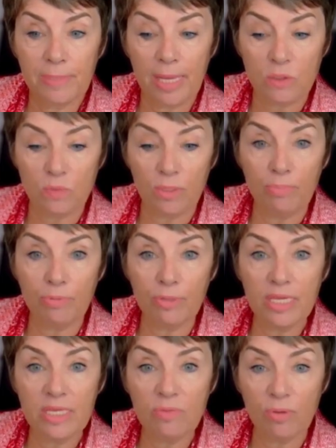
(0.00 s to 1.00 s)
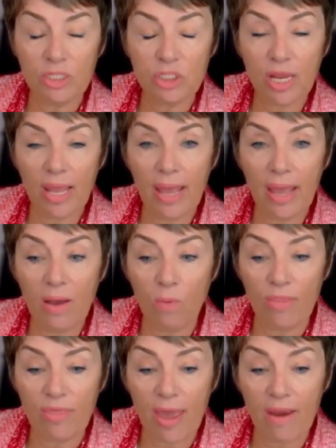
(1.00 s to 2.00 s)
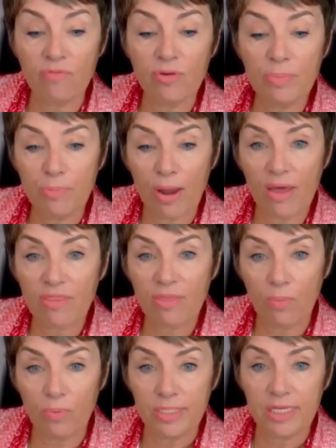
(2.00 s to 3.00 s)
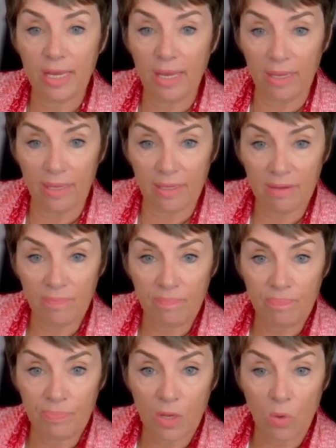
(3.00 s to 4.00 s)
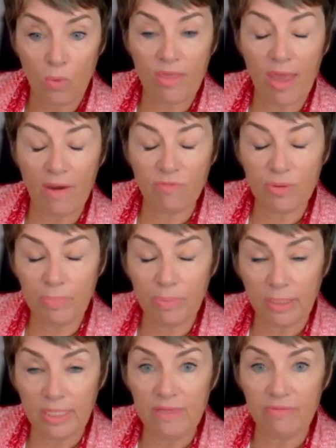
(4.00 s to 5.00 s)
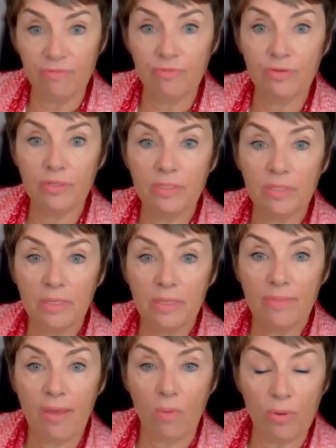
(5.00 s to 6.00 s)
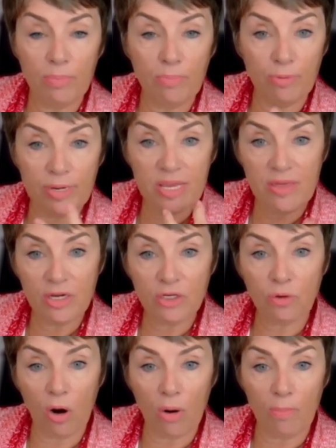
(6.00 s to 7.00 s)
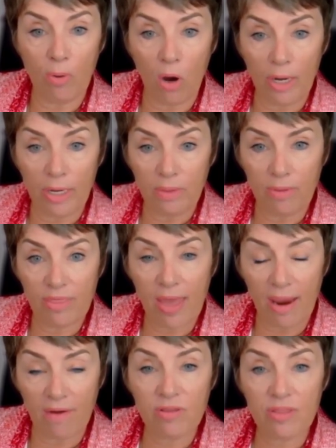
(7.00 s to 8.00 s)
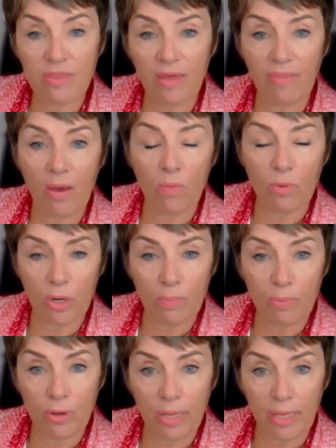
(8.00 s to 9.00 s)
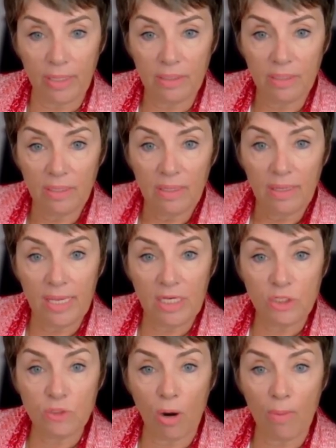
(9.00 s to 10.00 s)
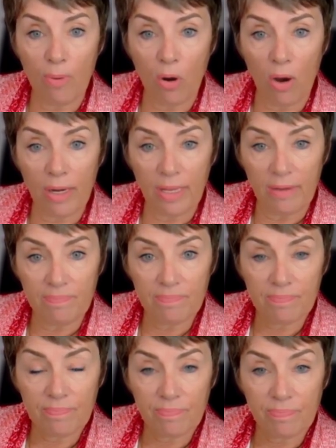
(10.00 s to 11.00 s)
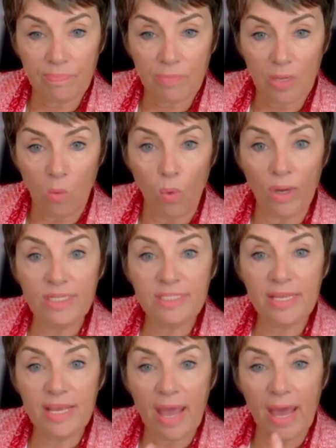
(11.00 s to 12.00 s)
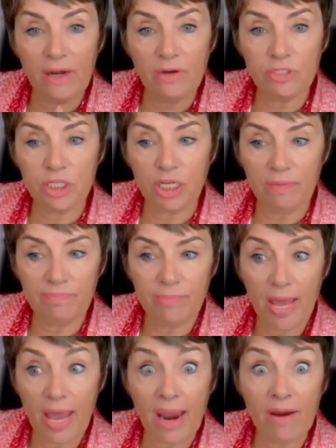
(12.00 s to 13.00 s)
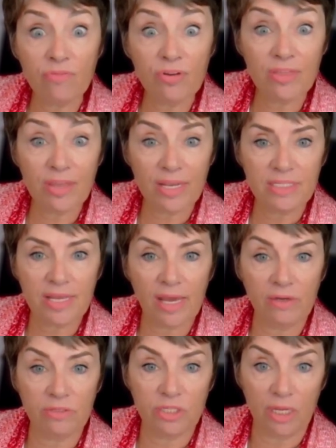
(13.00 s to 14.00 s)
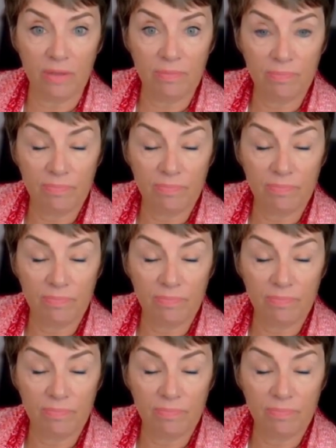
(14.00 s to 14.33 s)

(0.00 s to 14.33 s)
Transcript: as we breathe, with every breath that we take, with every belief that we breathe into our body, with everything that we are putting into our body. What is the energy? Everything is energy.